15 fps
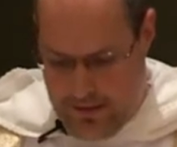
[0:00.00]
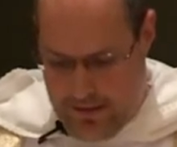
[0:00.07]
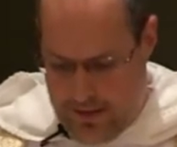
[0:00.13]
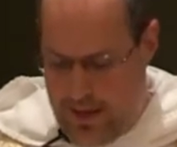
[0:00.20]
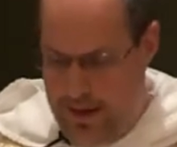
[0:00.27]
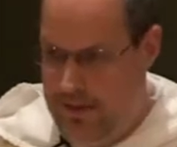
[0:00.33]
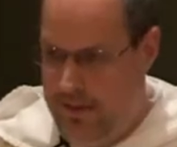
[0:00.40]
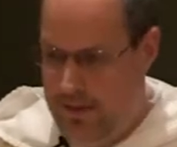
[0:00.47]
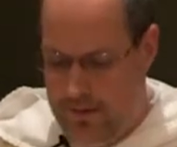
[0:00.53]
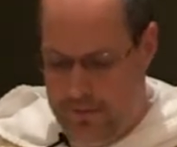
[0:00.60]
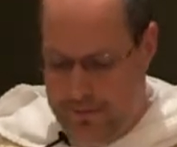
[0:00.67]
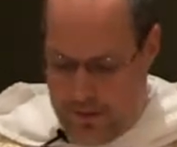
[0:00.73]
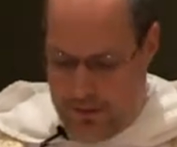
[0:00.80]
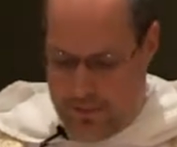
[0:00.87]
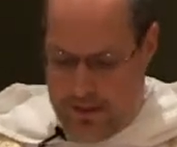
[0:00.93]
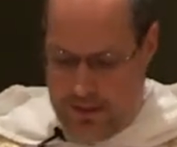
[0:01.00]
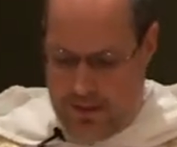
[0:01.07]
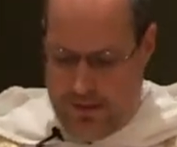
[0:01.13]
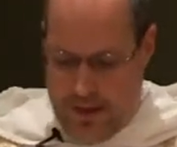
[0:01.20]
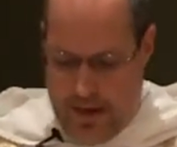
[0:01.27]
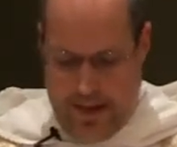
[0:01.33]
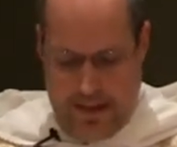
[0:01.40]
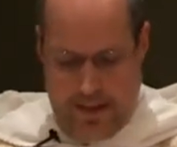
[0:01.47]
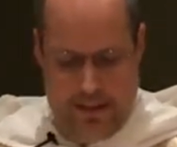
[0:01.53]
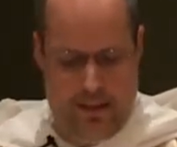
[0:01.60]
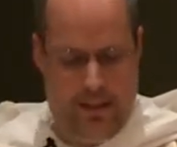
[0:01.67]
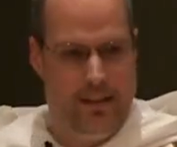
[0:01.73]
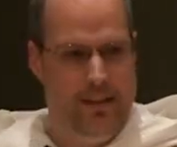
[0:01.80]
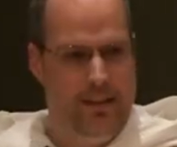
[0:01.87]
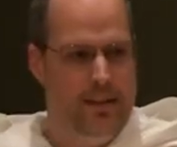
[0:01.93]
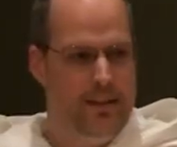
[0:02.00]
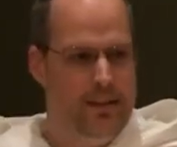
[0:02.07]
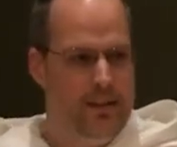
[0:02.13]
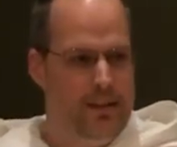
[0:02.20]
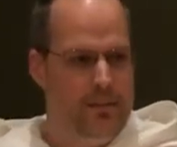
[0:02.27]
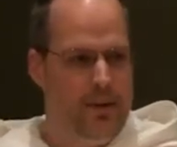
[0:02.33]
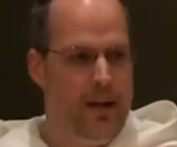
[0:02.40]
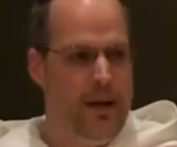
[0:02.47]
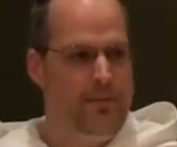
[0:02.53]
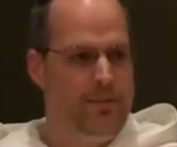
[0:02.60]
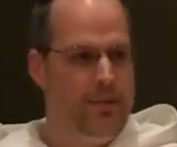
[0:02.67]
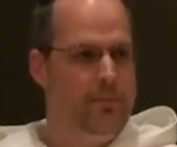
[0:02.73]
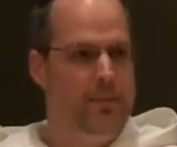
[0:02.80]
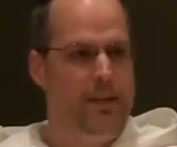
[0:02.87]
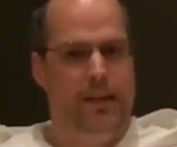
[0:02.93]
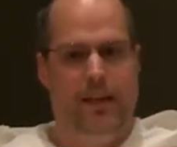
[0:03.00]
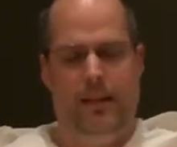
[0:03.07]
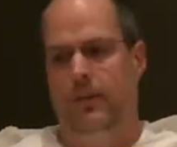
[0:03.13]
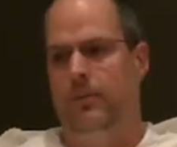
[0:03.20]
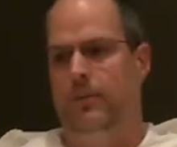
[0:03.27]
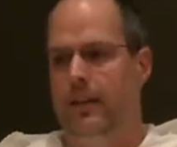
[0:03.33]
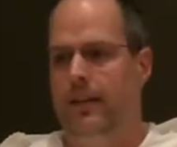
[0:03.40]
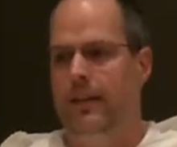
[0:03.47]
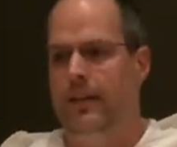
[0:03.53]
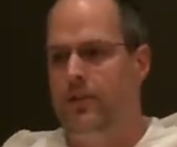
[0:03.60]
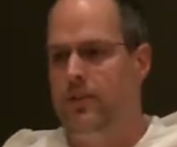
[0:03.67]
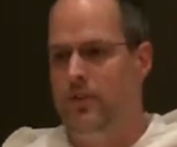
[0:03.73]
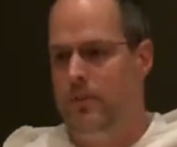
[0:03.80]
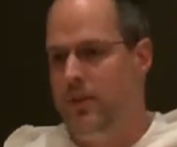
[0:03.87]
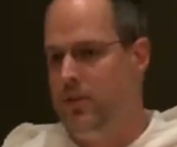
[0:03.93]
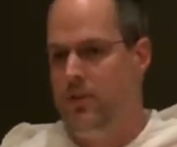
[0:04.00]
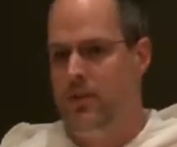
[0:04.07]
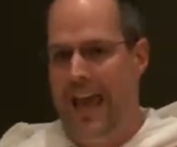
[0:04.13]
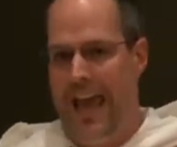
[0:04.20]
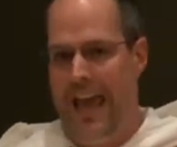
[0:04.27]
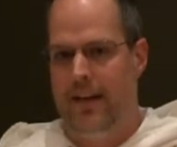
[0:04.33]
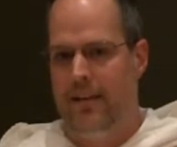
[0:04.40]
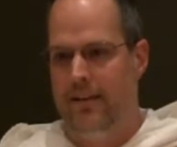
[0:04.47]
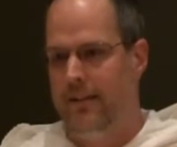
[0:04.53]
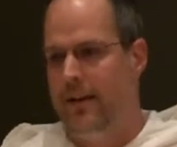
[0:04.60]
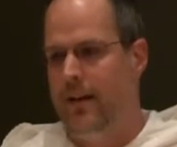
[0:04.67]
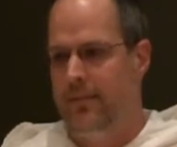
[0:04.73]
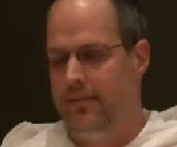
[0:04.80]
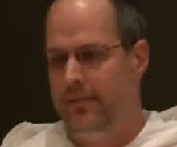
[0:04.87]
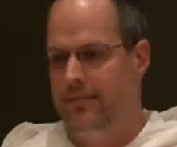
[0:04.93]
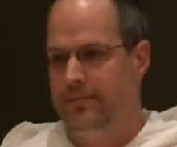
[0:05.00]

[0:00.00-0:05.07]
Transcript: Days that are filled with anxiety, perhaps something that you did that you wish you hadn't done.